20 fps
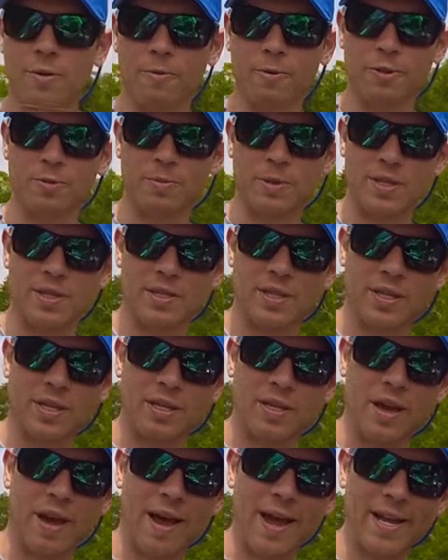which means the
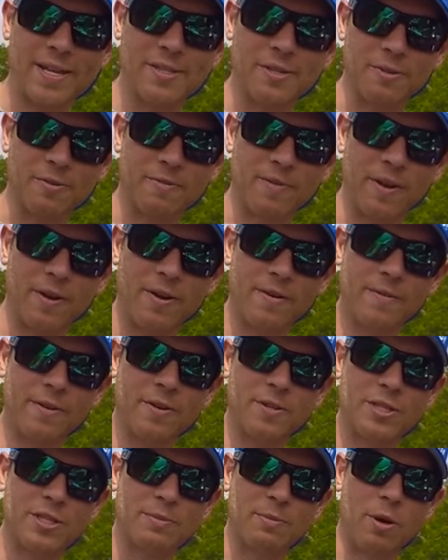guides are very,
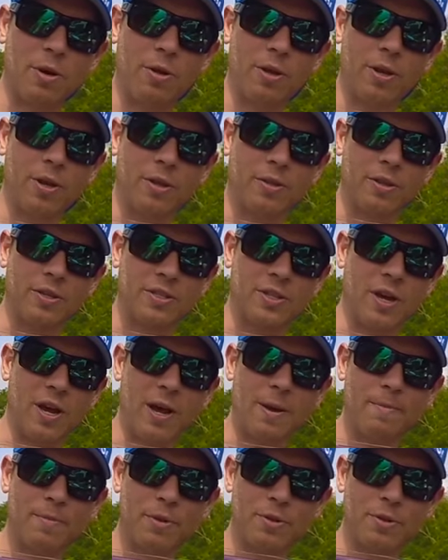very small and on the top.